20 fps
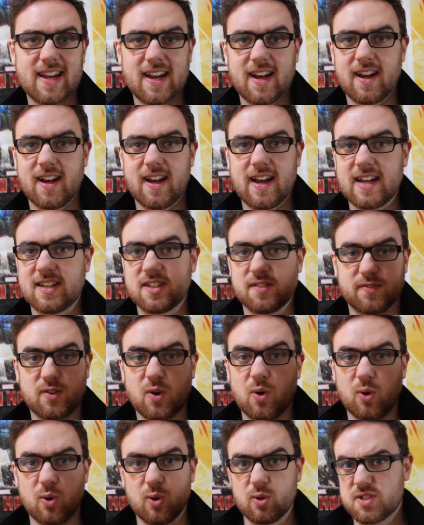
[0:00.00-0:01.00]
and of
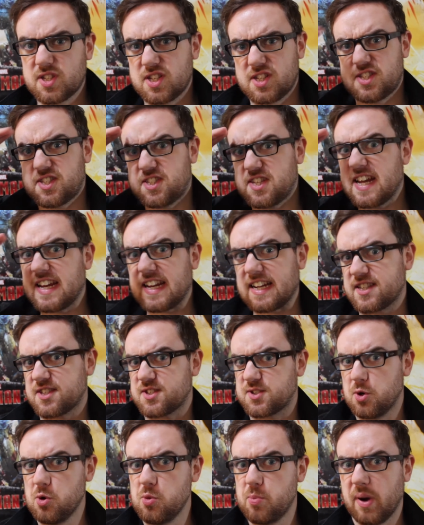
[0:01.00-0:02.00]
course, stay
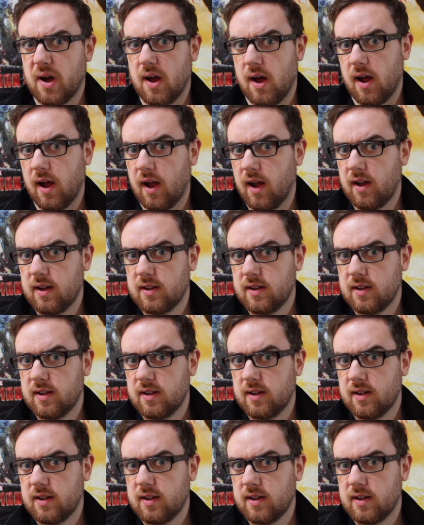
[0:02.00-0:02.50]
super!